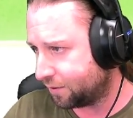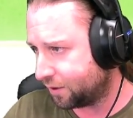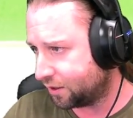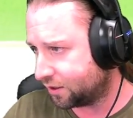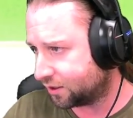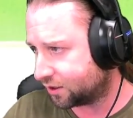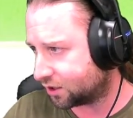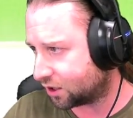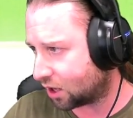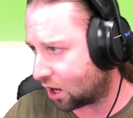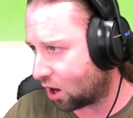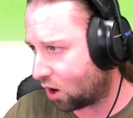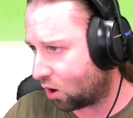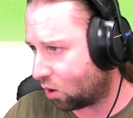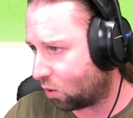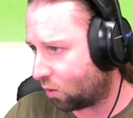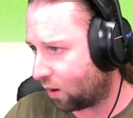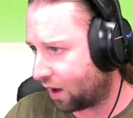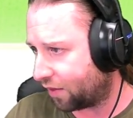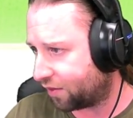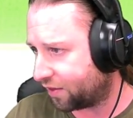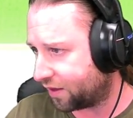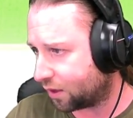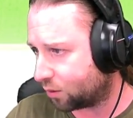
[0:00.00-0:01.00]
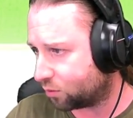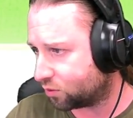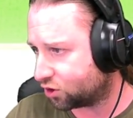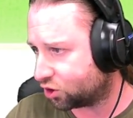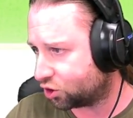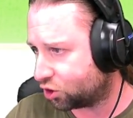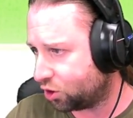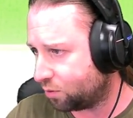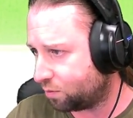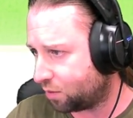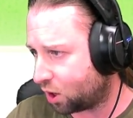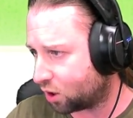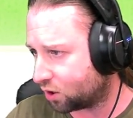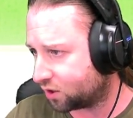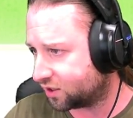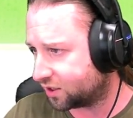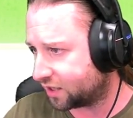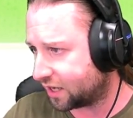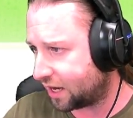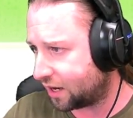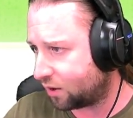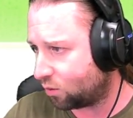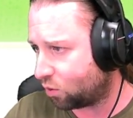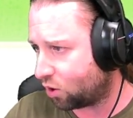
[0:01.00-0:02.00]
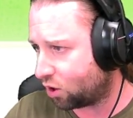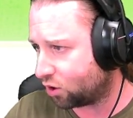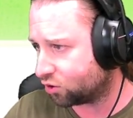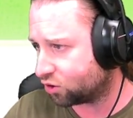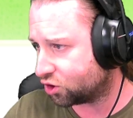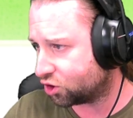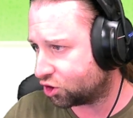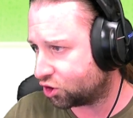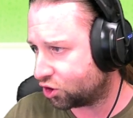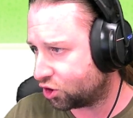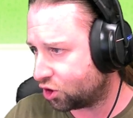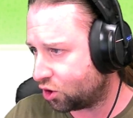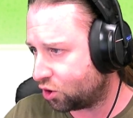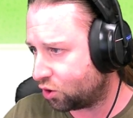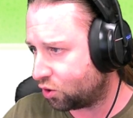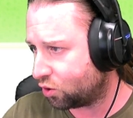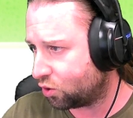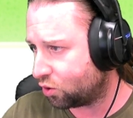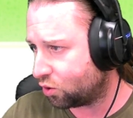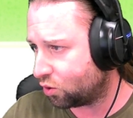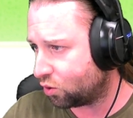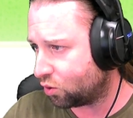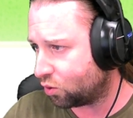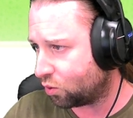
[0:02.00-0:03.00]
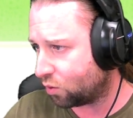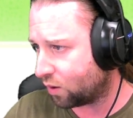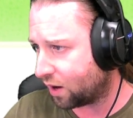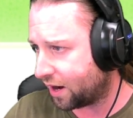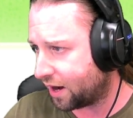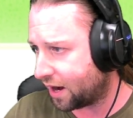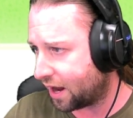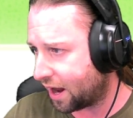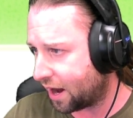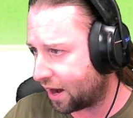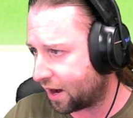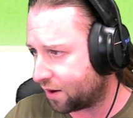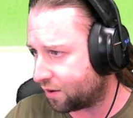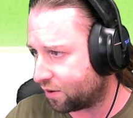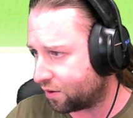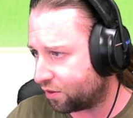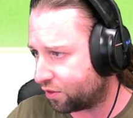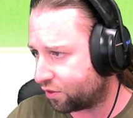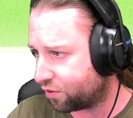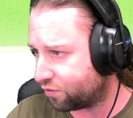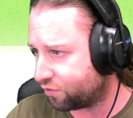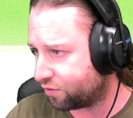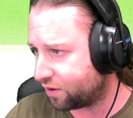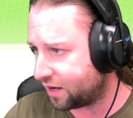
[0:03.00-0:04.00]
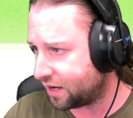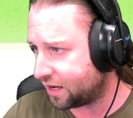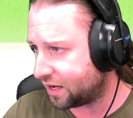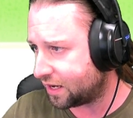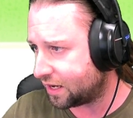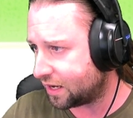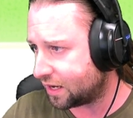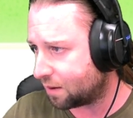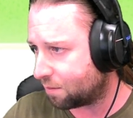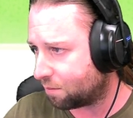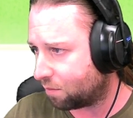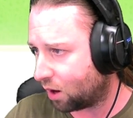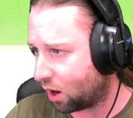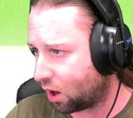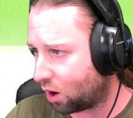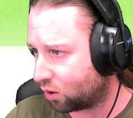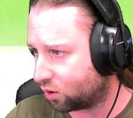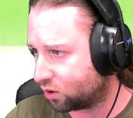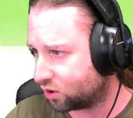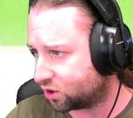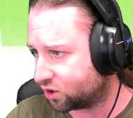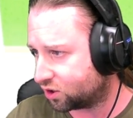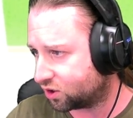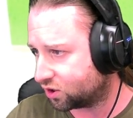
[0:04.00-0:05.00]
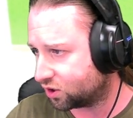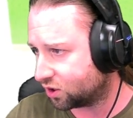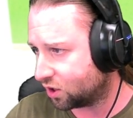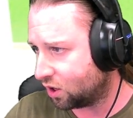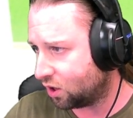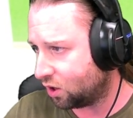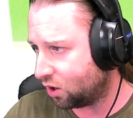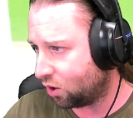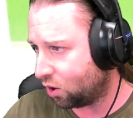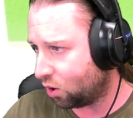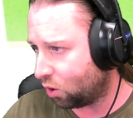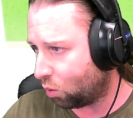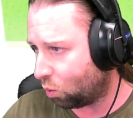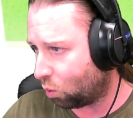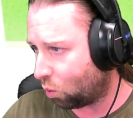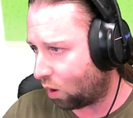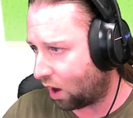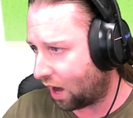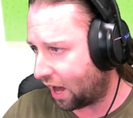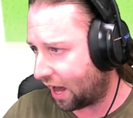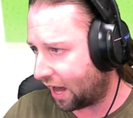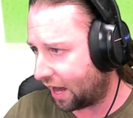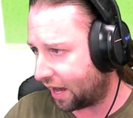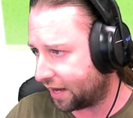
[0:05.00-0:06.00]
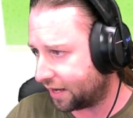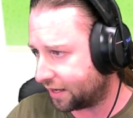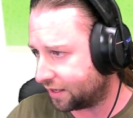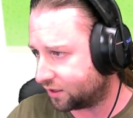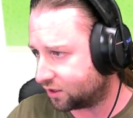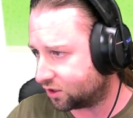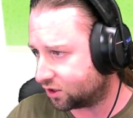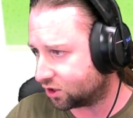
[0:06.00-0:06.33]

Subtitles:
So I think it was 2 blocks in, 1, 2, and then 3 blocks wide.